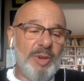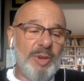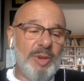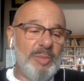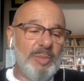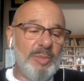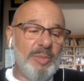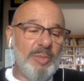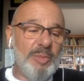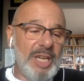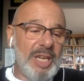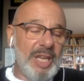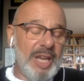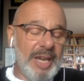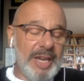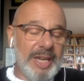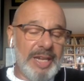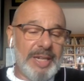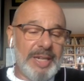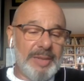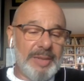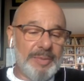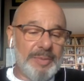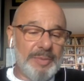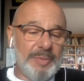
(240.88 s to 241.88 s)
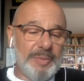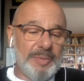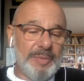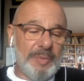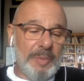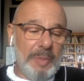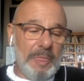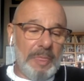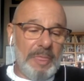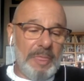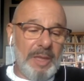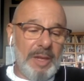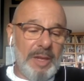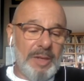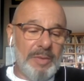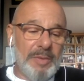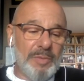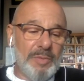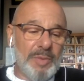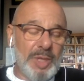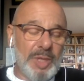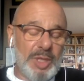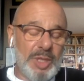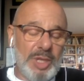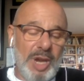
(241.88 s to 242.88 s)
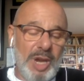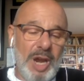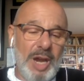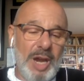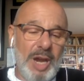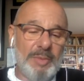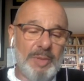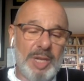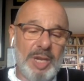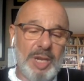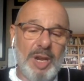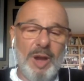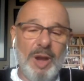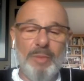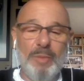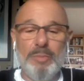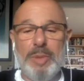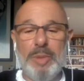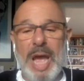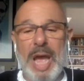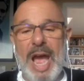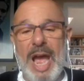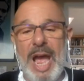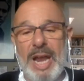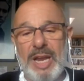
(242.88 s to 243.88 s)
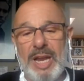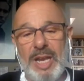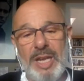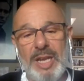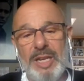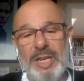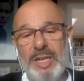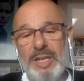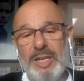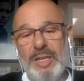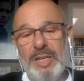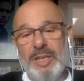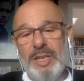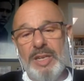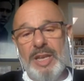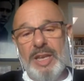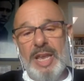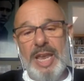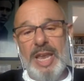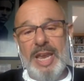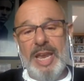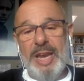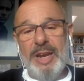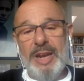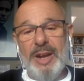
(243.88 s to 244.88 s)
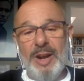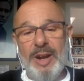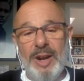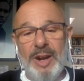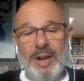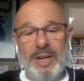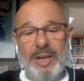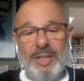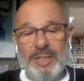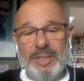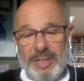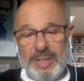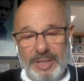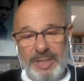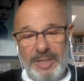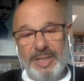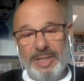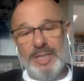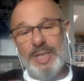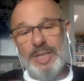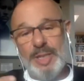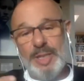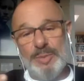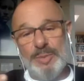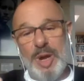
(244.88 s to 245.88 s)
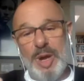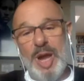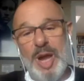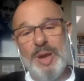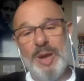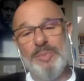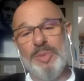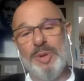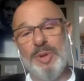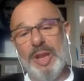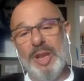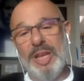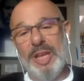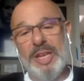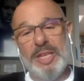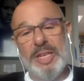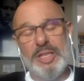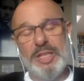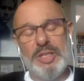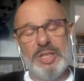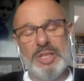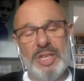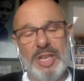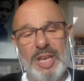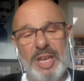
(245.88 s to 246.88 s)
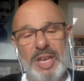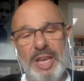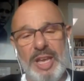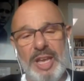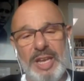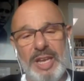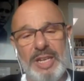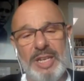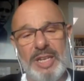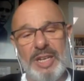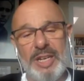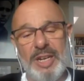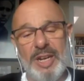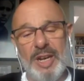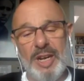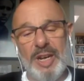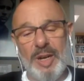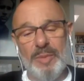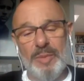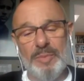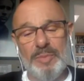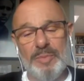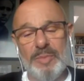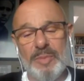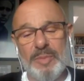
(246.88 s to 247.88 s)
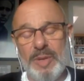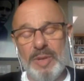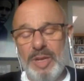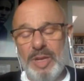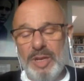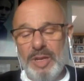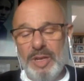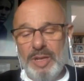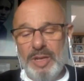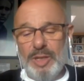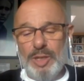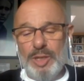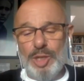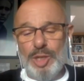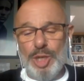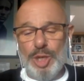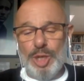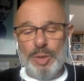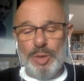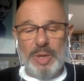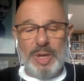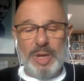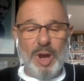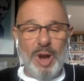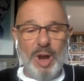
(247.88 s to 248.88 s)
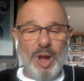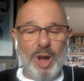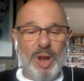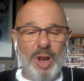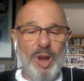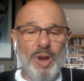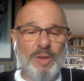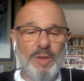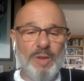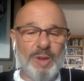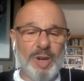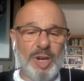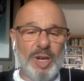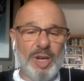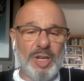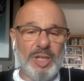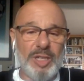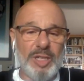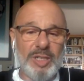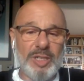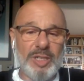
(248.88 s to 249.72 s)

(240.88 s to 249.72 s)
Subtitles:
me like the time to come back here into my place and chew it all over